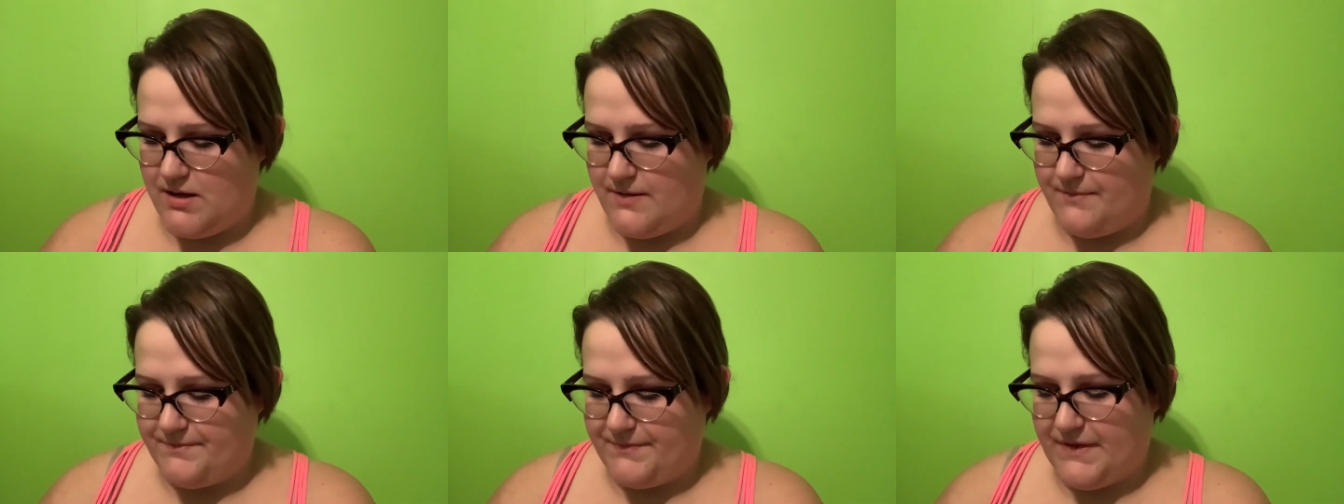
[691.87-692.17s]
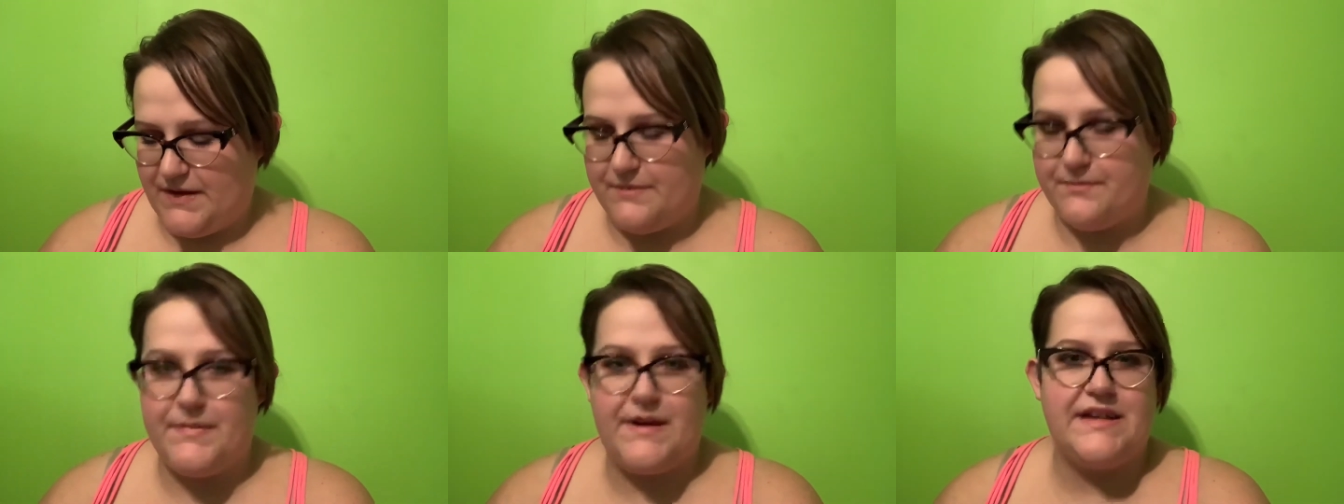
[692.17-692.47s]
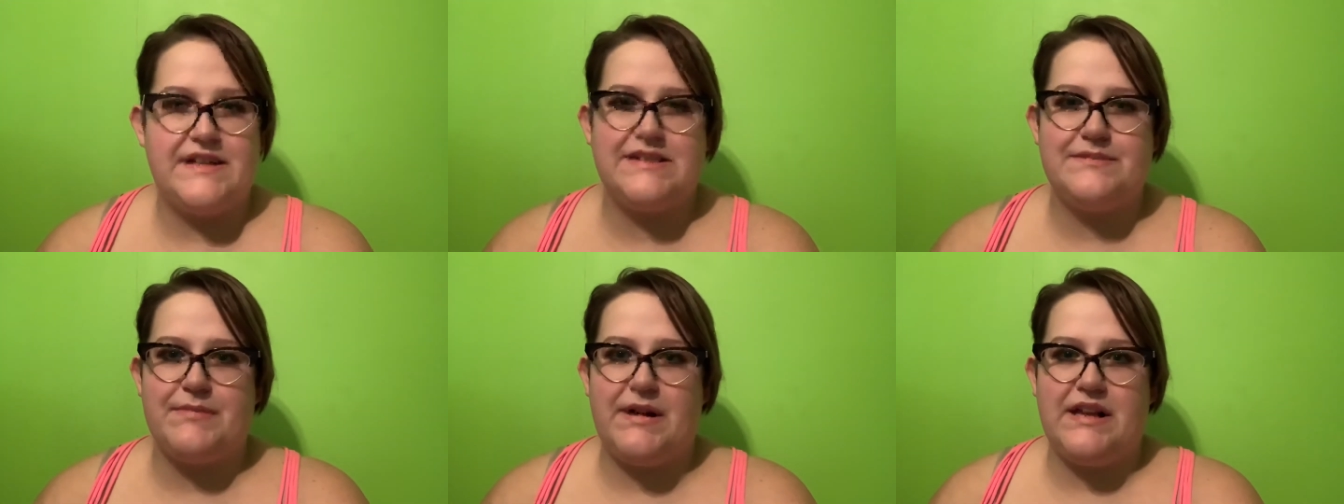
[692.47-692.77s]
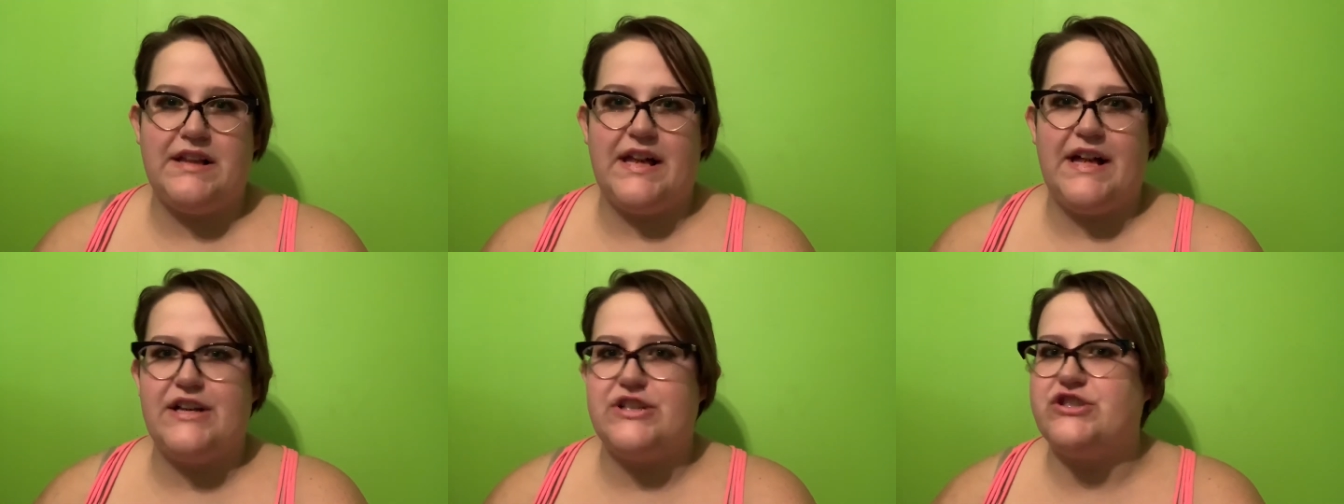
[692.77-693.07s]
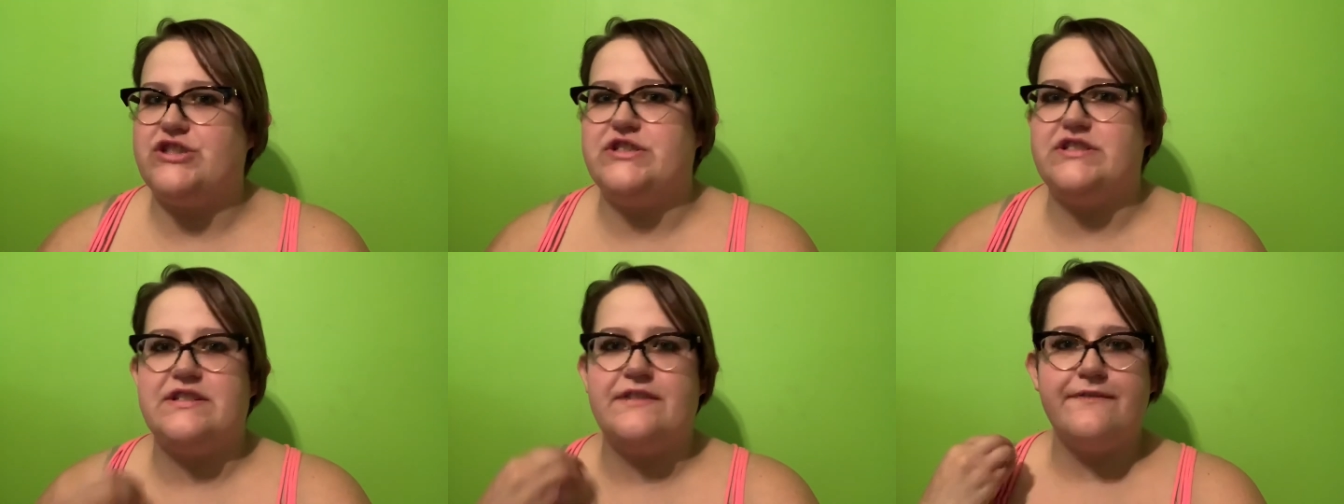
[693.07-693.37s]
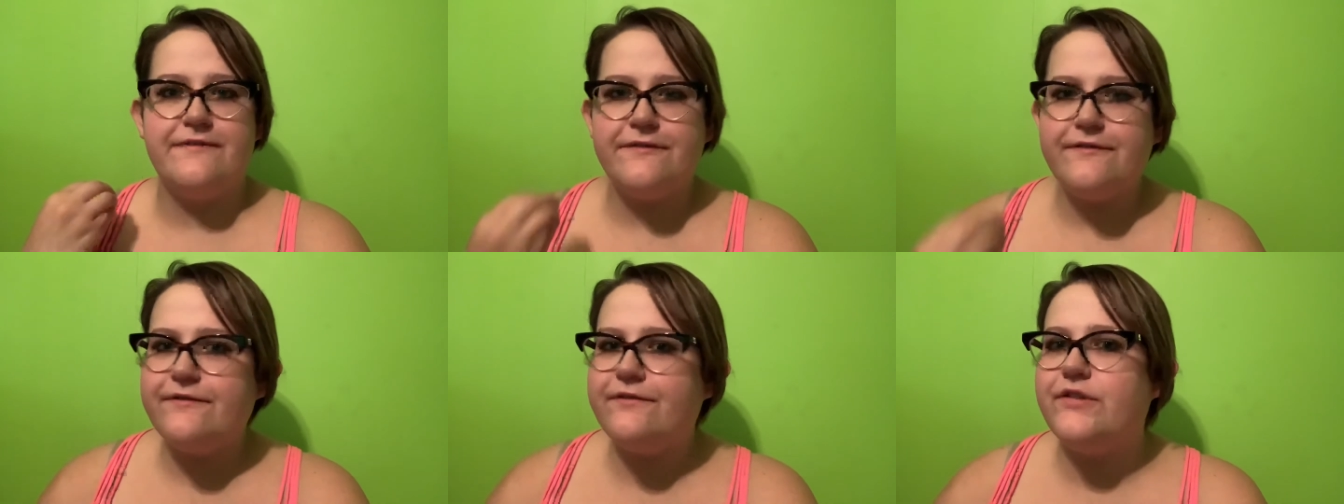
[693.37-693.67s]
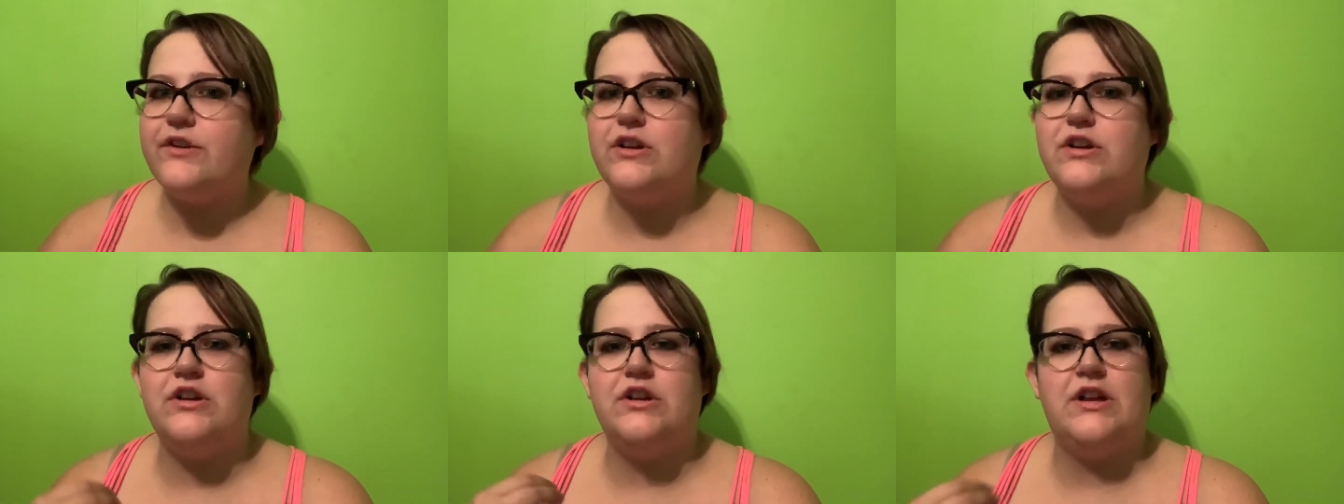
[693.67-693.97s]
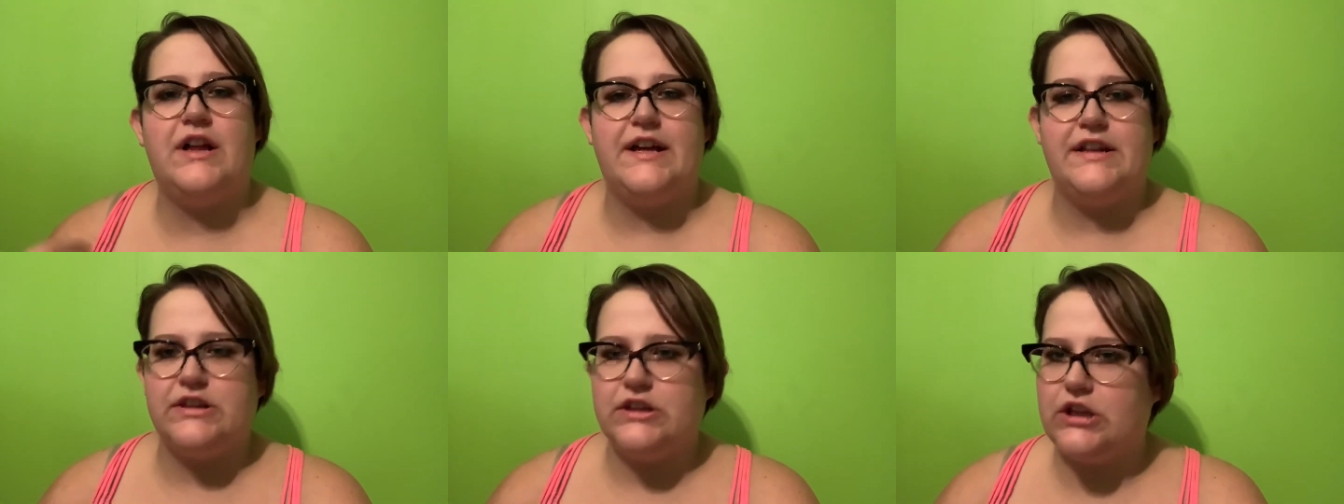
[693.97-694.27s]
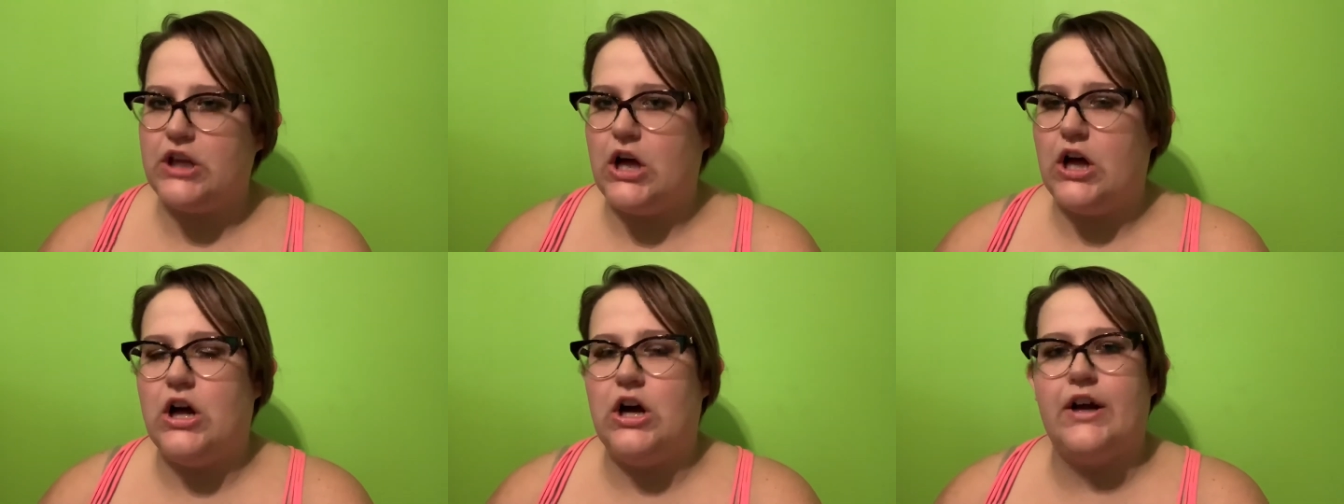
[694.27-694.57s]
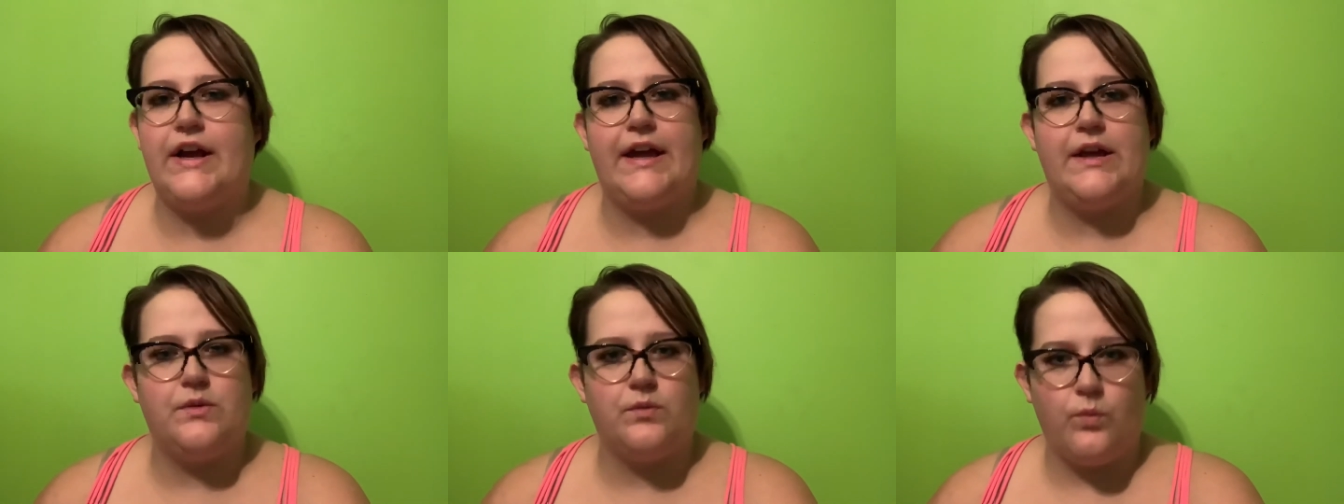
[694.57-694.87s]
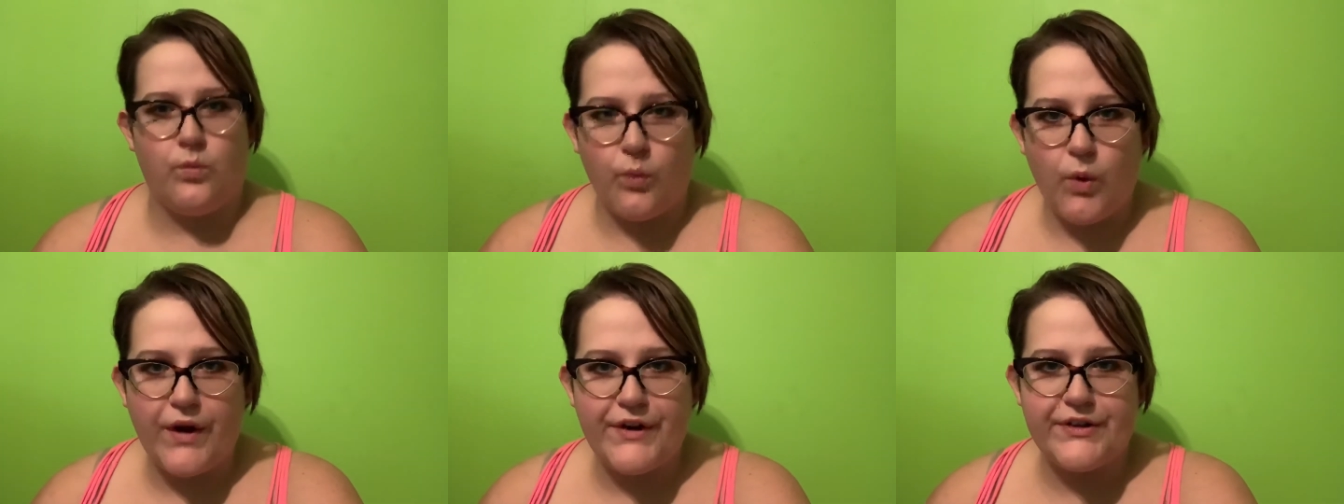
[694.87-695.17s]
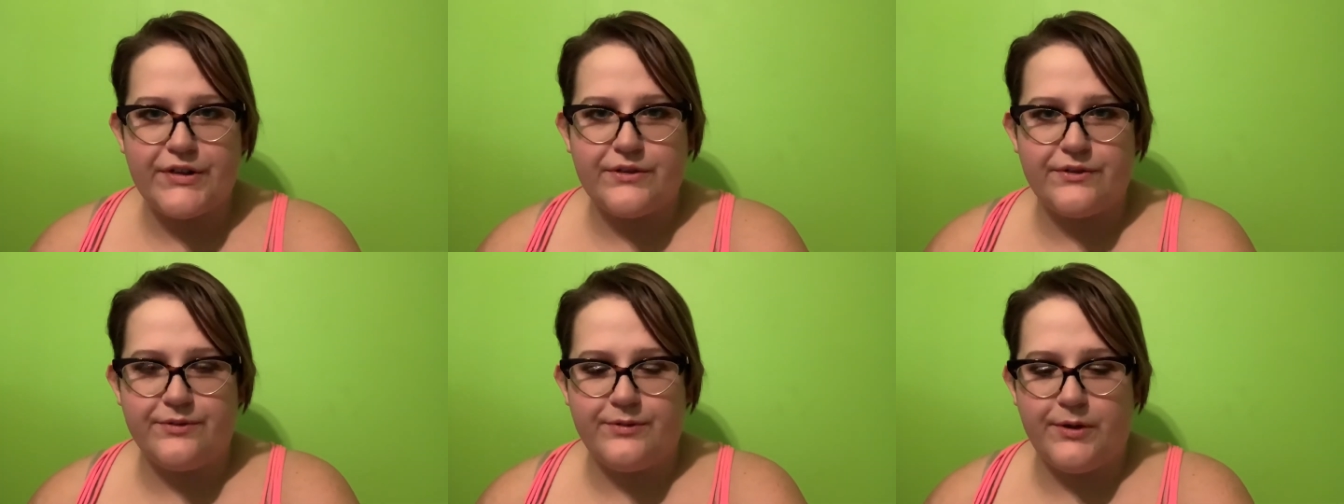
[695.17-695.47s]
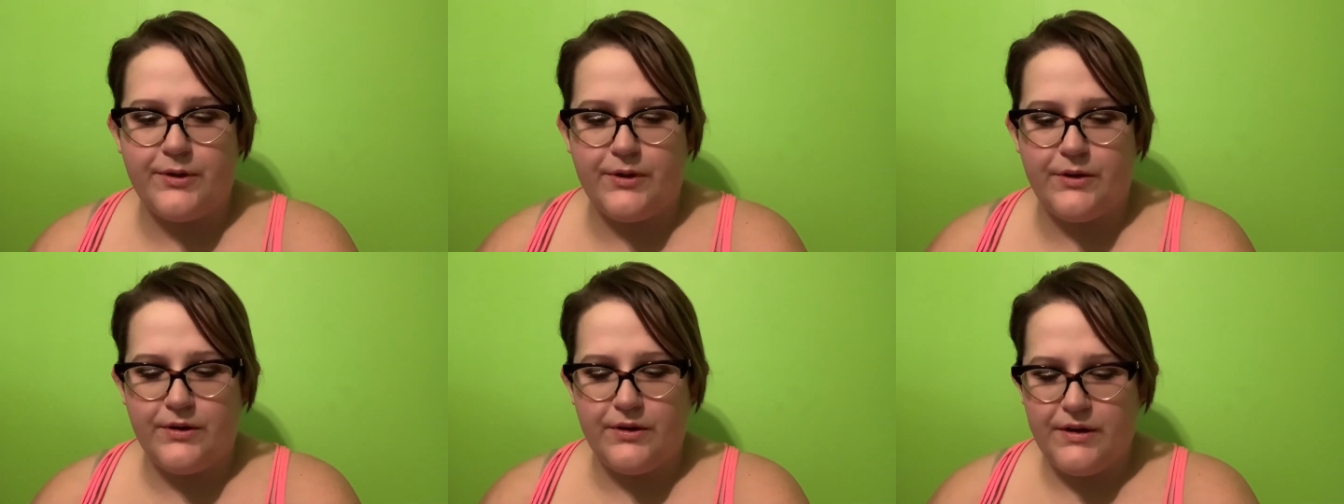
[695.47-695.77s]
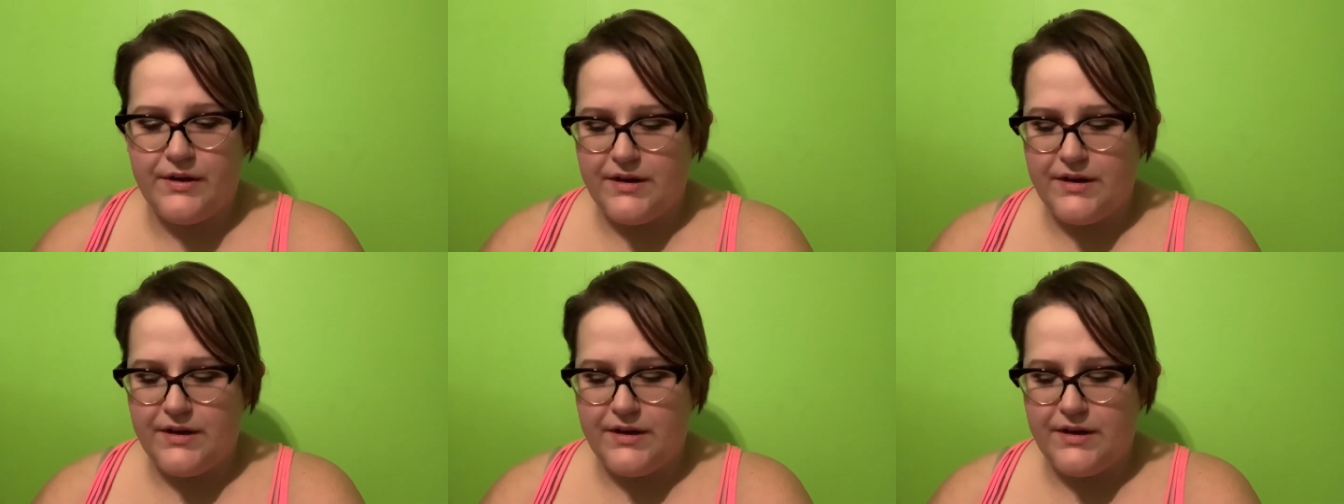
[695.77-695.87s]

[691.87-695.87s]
It makes my lashes full and long and wonderful,